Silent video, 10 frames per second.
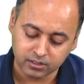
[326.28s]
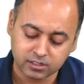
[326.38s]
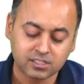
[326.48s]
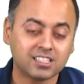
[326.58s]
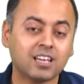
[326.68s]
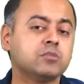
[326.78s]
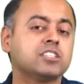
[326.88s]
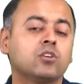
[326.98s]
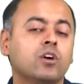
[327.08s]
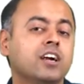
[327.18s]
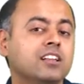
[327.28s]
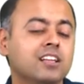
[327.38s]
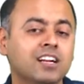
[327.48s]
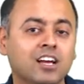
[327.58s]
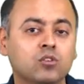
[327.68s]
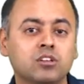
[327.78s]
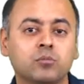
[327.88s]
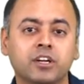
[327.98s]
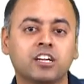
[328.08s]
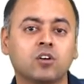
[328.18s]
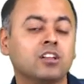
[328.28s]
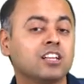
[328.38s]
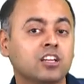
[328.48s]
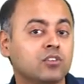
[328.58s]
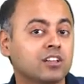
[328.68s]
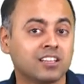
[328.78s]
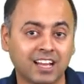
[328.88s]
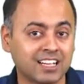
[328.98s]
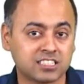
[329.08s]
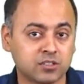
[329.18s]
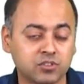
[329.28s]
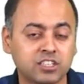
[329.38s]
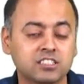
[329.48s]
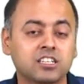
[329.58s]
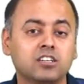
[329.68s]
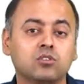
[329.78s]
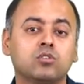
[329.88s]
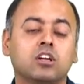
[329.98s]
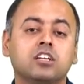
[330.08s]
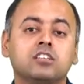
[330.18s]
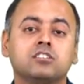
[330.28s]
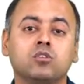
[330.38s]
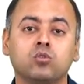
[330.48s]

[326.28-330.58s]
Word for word: This enzyme is required in the glycogen breakdown in the liver. In the last step we had said to release the